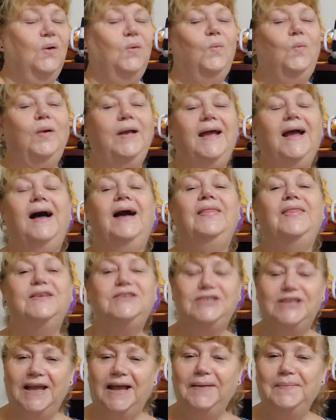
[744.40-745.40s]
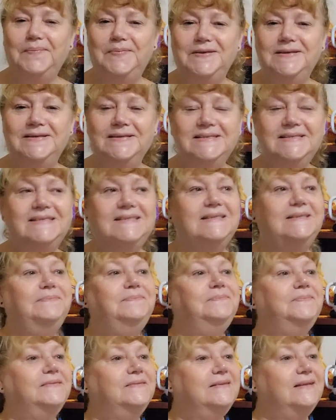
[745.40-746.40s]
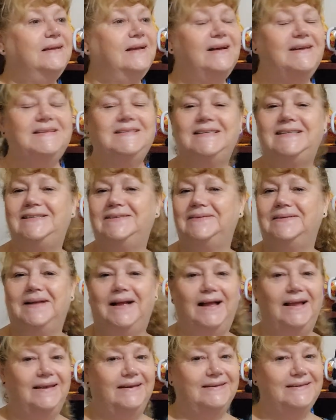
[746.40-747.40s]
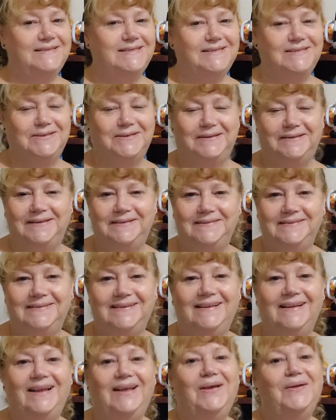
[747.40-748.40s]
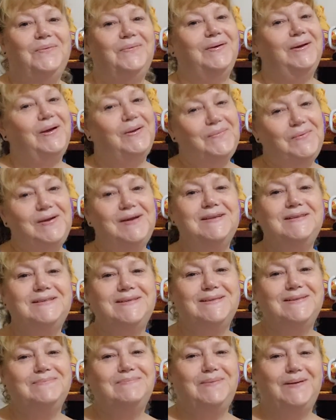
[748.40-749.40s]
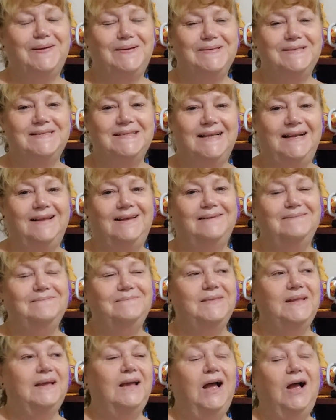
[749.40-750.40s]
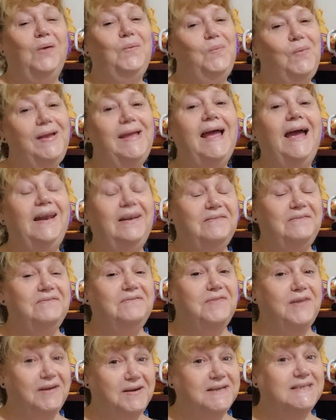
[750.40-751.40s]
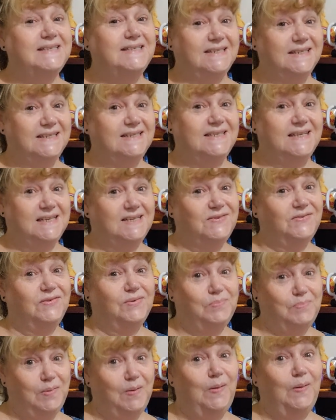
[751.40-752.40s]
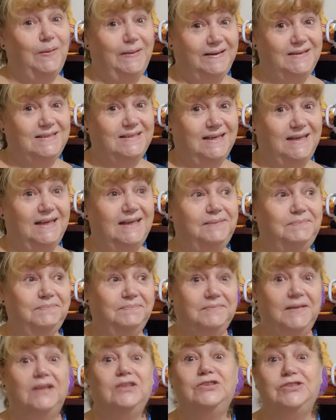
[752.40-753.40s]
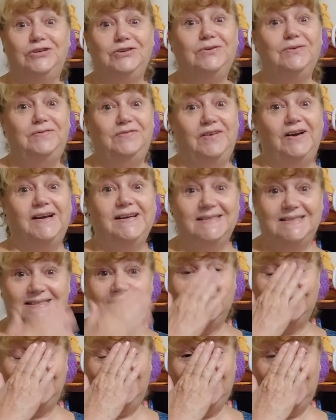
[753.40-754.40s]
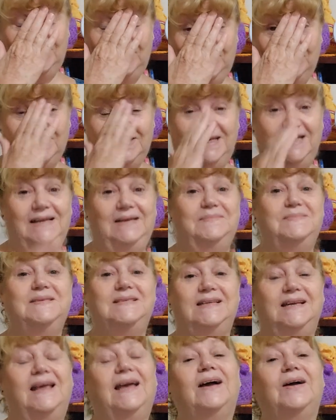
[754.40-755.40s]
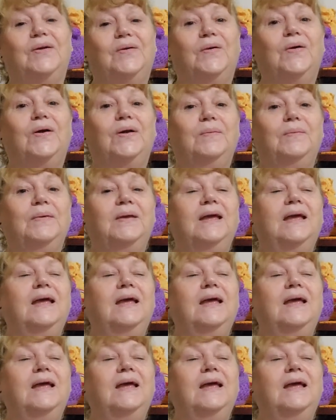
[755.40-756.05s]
We are the champions. I still can't listen to it. When I worked at the bowls club, and we had a very successful bowling team, two very successful teams in our group,